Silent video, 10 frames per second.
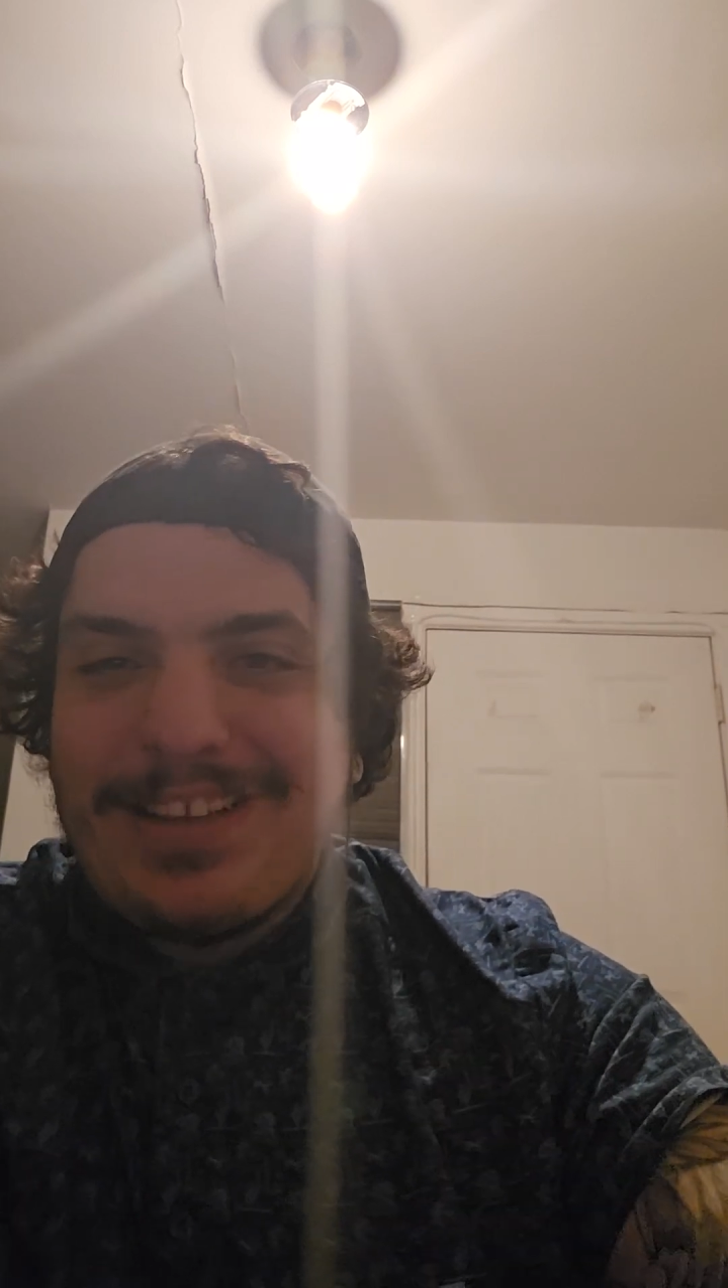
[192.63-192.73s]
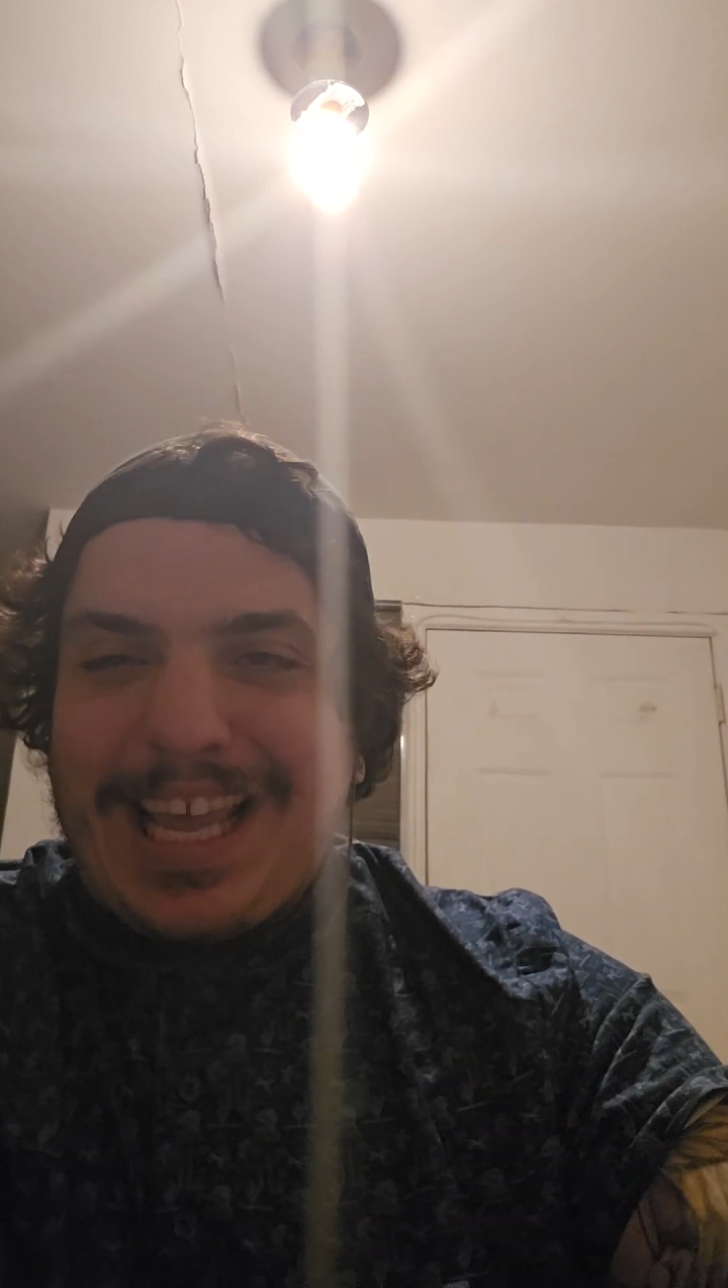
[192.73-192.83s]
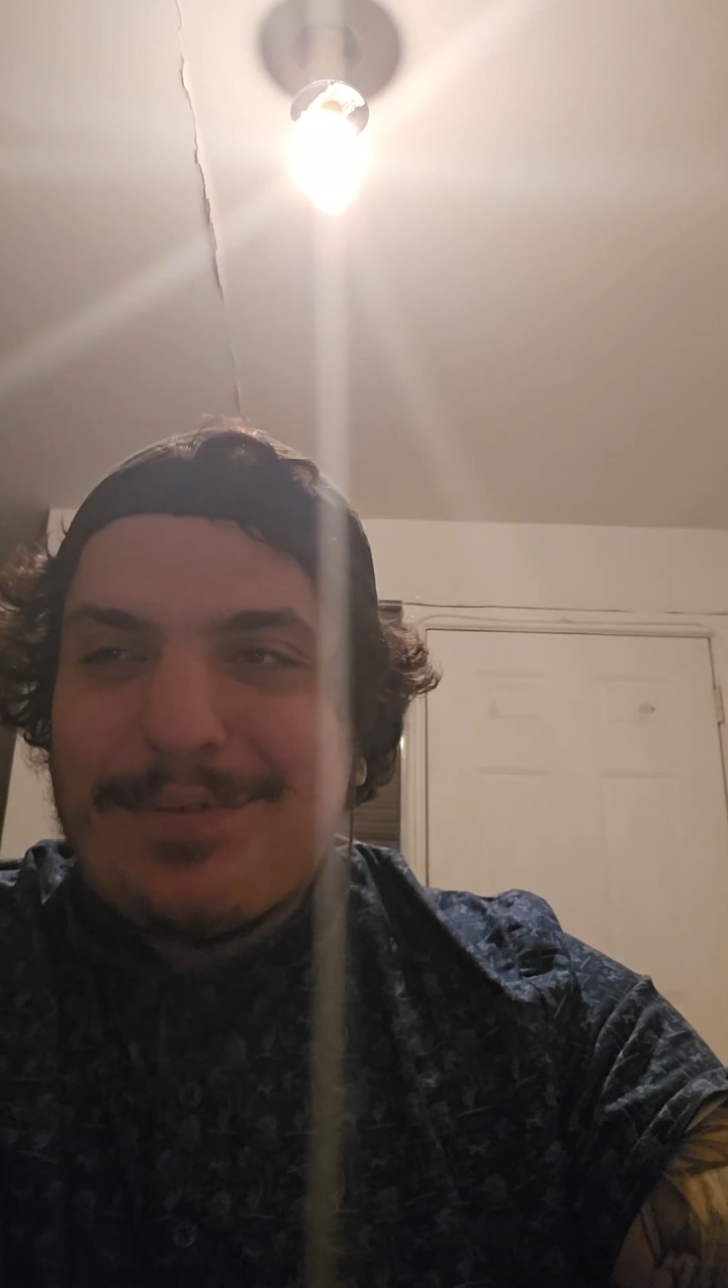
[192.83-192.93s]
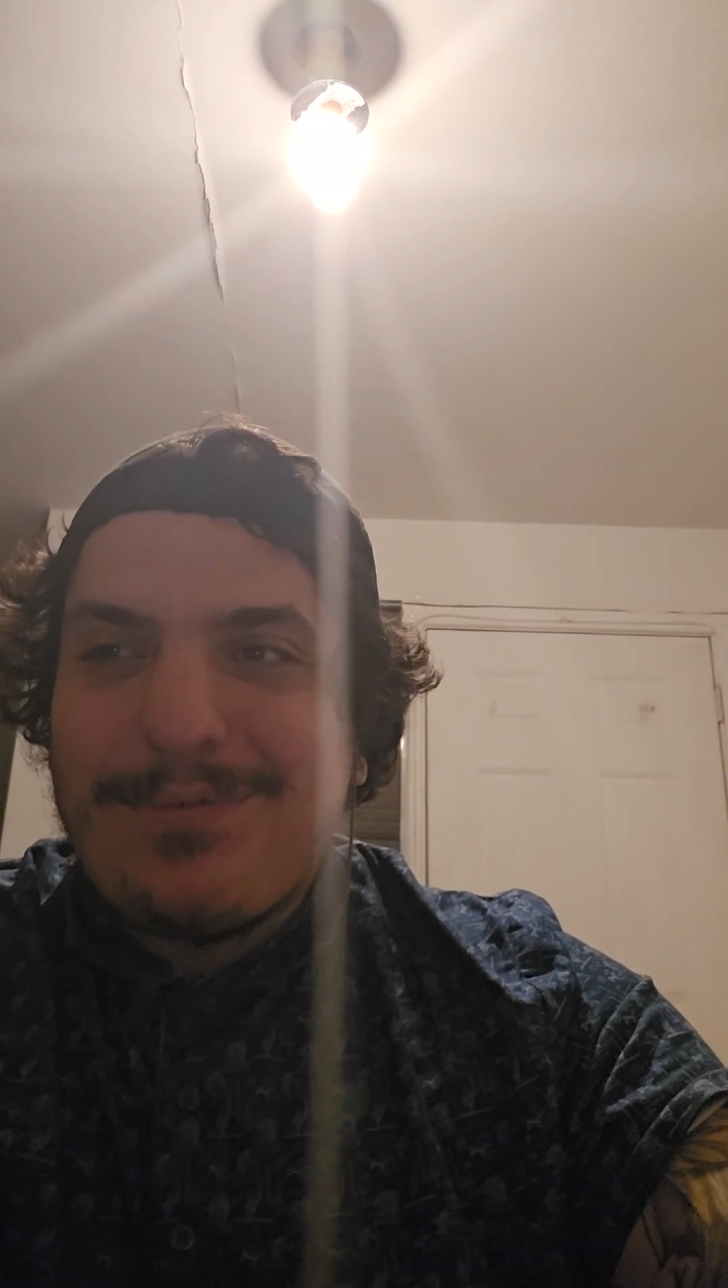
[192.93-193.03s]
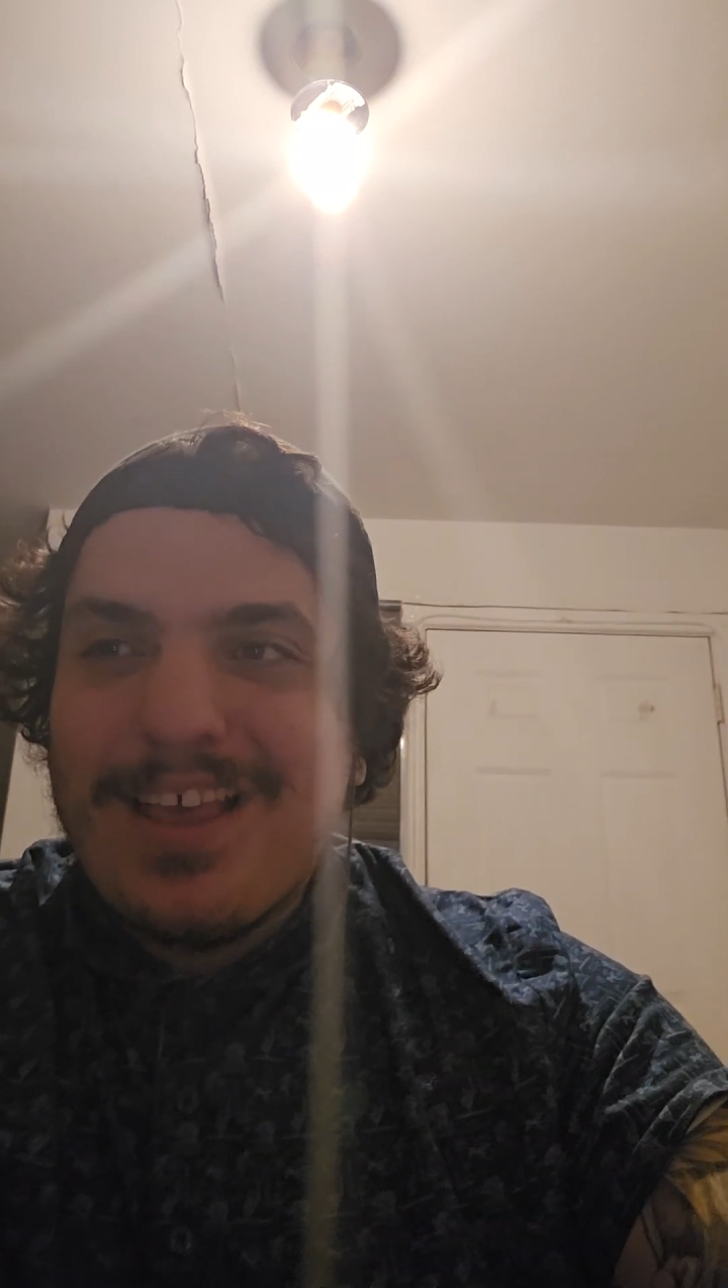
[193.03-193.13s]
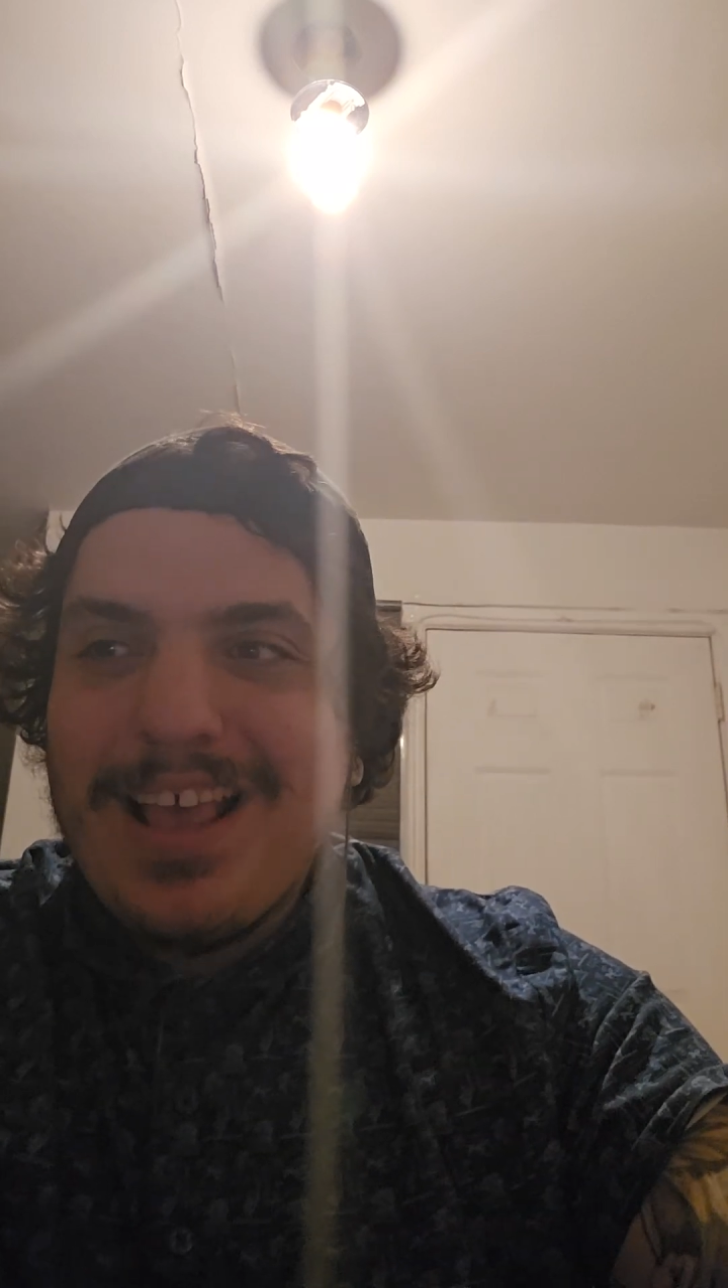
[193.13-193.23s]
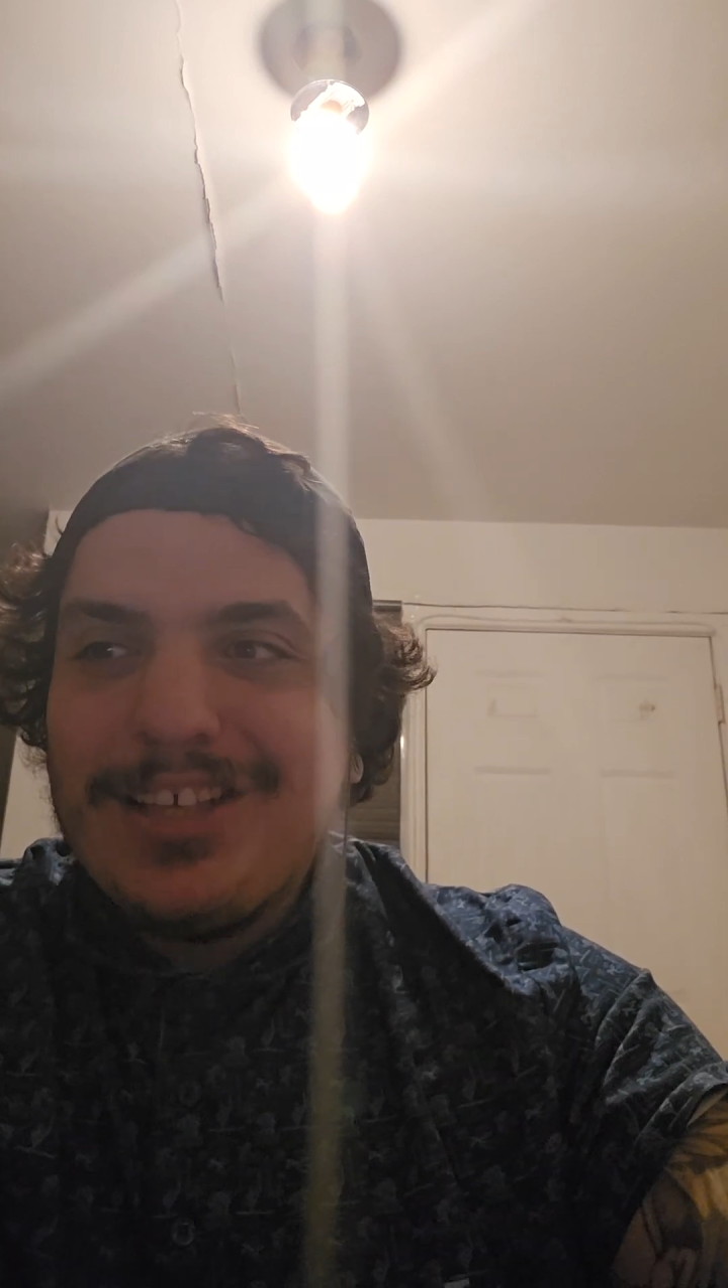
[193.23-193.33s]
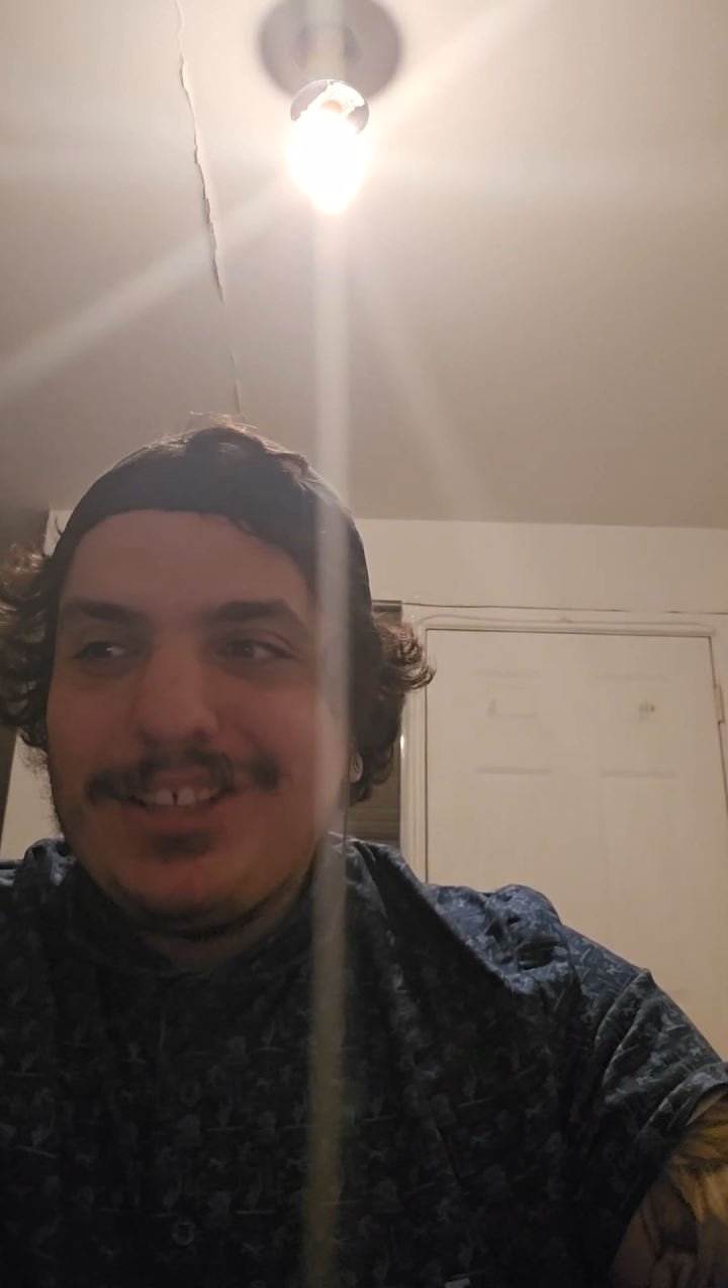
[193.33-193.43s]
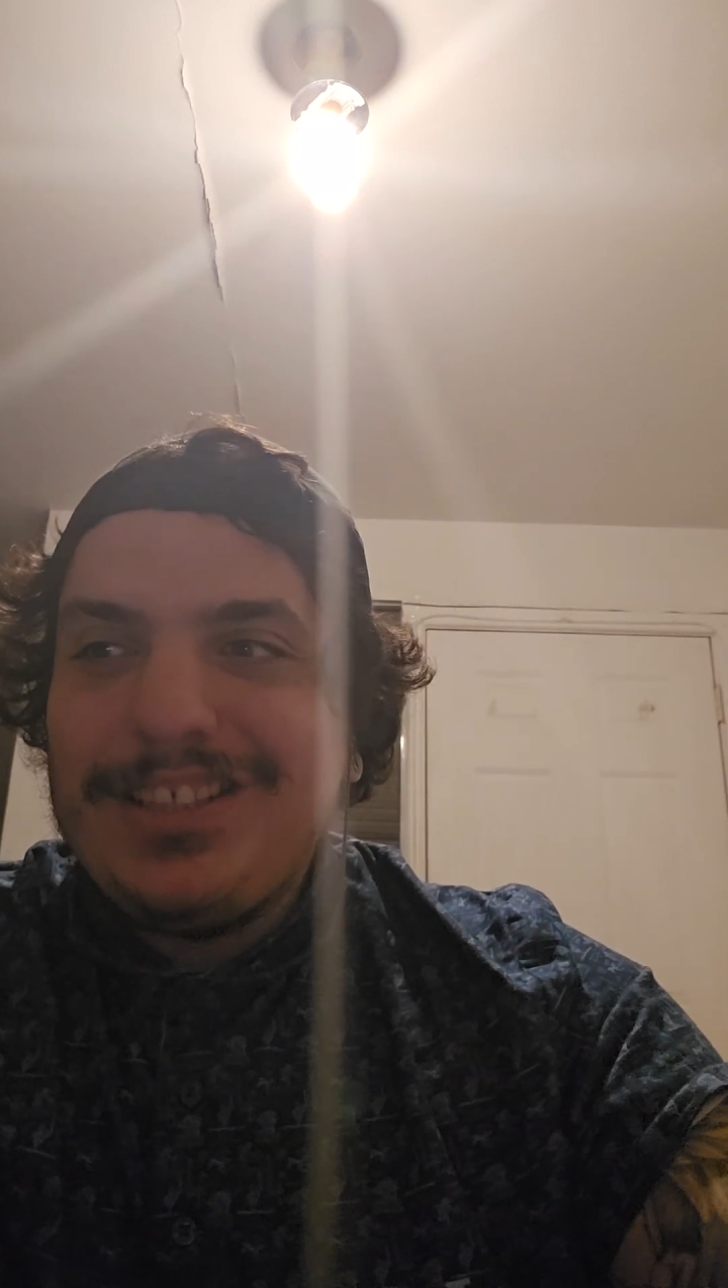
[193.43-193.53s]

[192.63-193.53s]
of life.